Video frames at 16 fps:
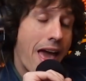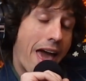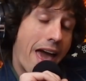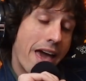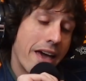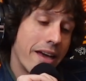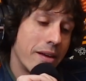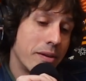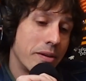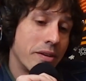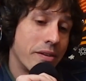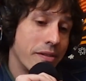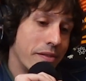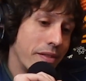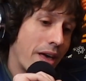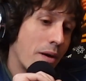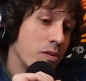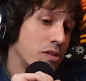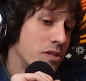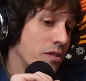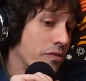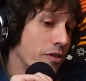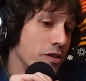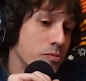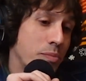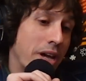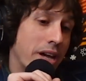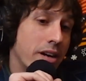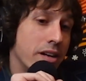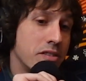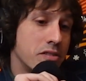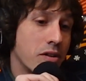And that was the first
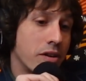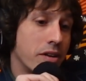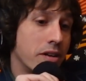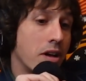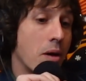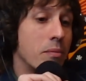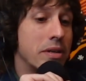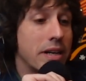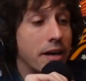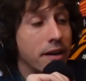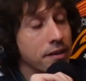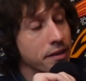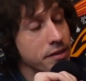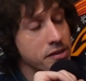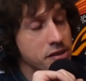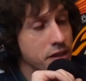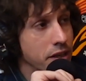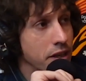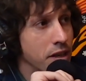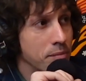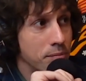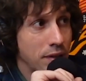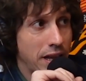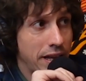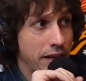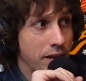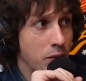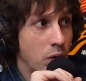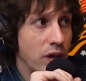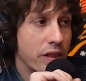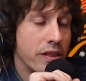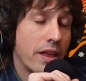band I started coming down to the city and playing
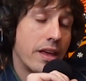with.